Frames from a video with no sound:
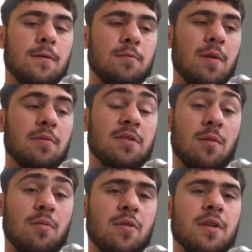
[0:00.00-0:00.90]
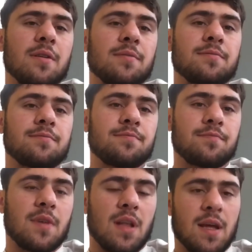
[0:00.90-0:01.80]
Maybe top three.
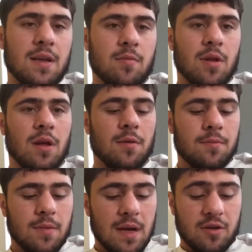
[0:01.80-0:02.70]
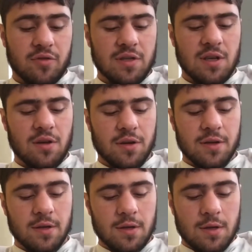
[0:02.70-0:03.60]
I like him a lot. And Chris Lloyd.
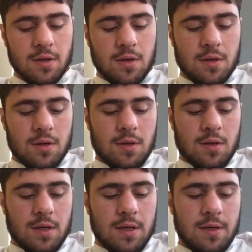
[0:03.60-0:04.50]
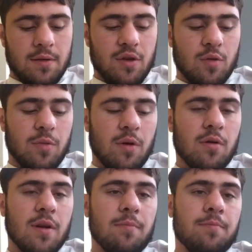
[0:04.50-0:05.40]
They do a
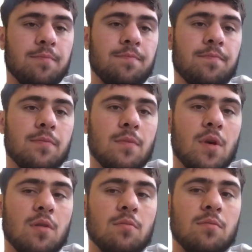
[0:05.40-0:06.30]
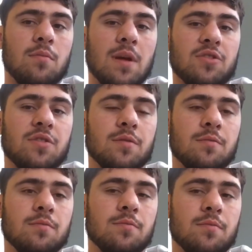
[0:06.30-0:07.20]
program on matchroom
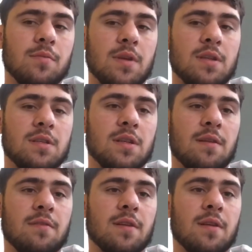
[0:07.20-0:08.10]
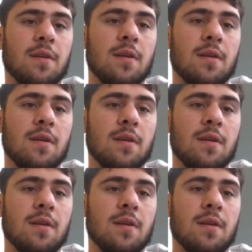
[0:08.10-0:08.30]
internet thing.